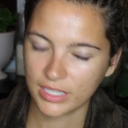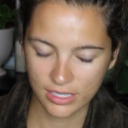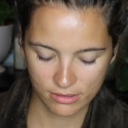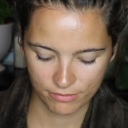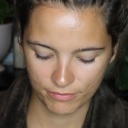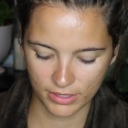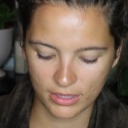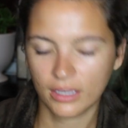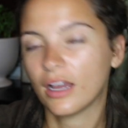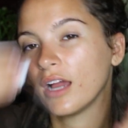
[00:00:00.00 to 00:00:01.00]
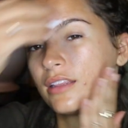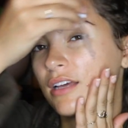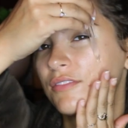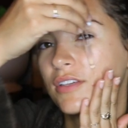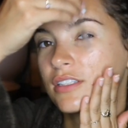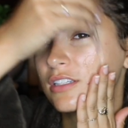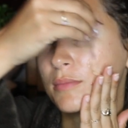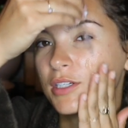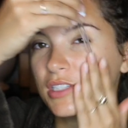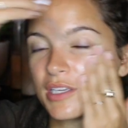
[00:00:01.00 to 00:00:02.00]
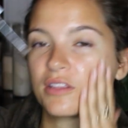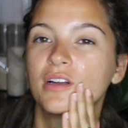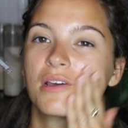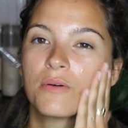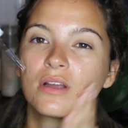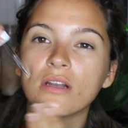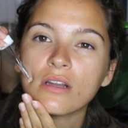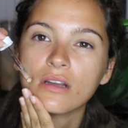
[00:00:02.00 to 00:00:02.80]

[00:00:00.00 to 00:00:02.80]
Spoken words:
think that I love this as much as I thought I would,